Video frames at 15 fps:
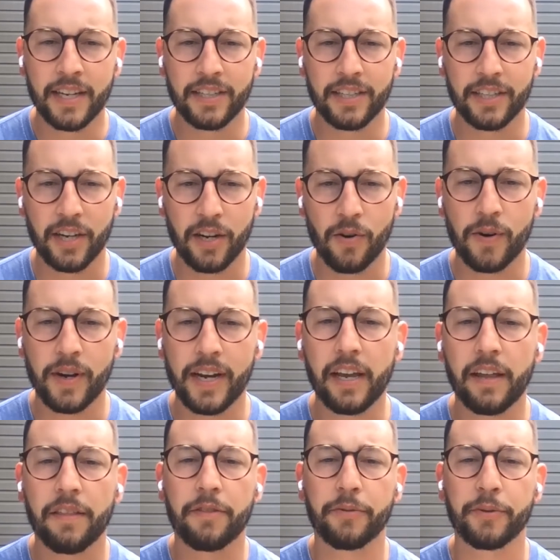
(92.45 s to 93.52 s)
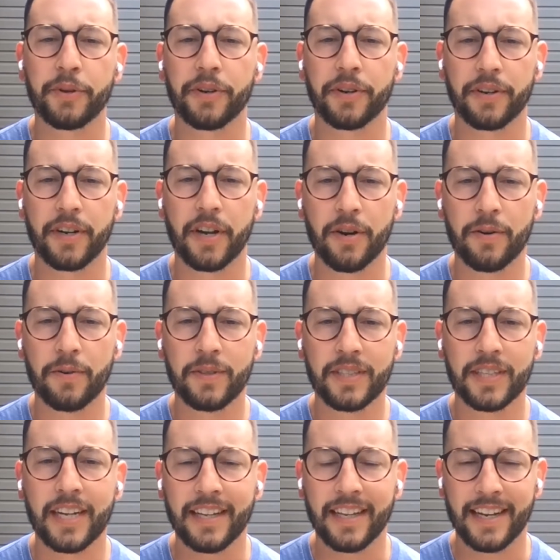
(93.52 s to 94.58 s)
to go in through your
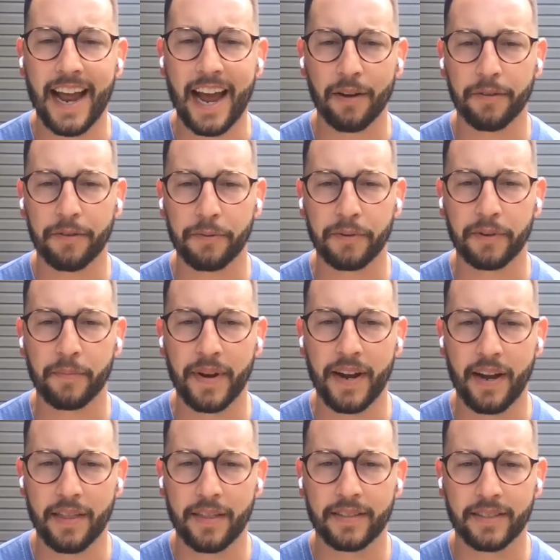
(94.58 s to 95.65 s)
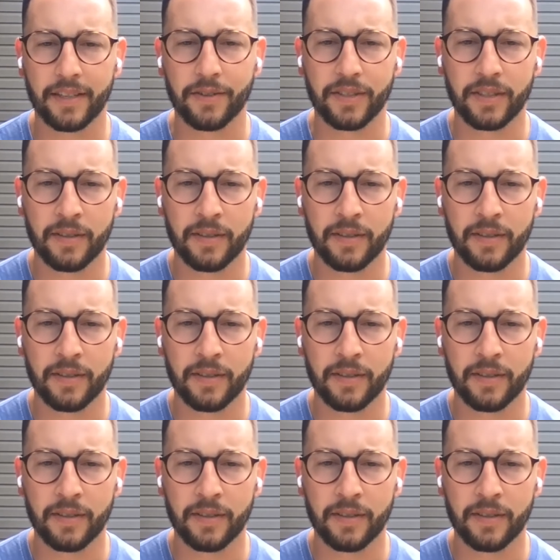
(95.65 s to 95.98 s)
nose and then out through your mouth. So